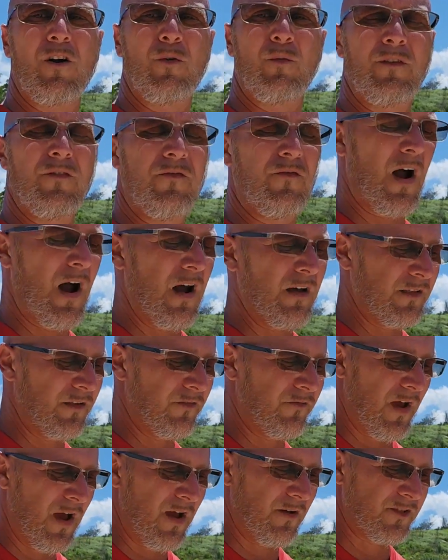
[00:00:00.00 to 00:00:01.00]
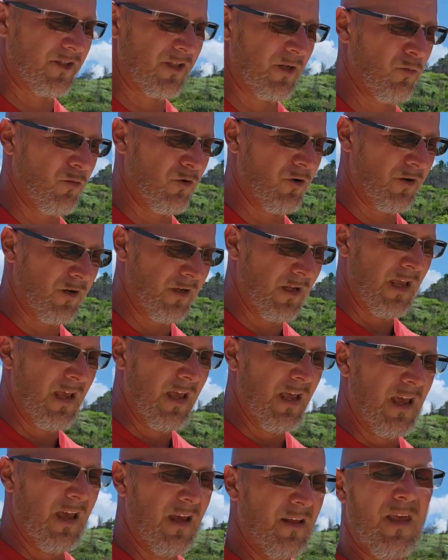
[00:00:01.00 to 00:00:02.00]
and we finally found somewhere
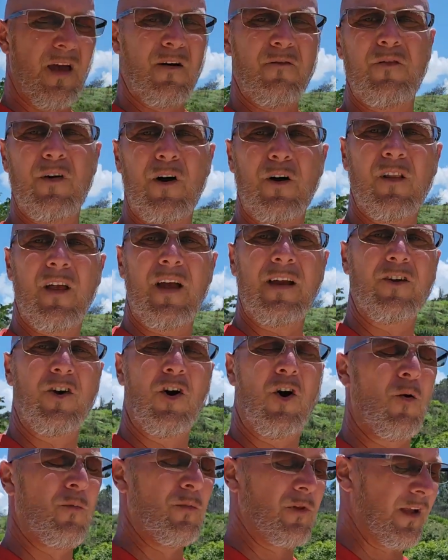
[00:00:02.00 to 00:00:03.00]
that felt like home.